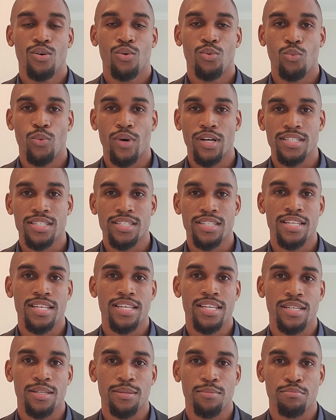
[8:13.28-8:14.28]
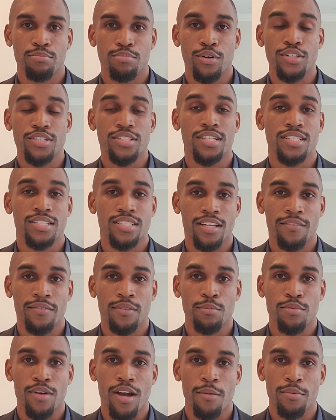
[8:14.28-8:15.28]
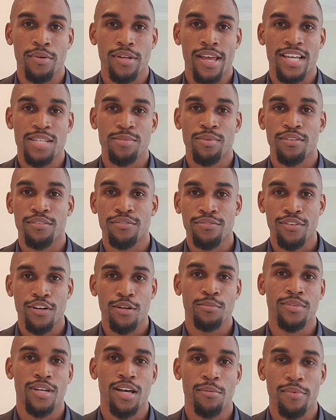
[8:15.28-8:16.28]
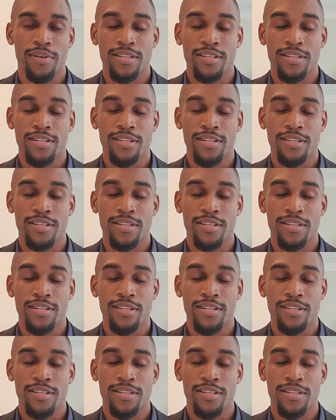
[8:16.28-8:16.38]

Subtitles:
once the purchase of the property has been firmed up.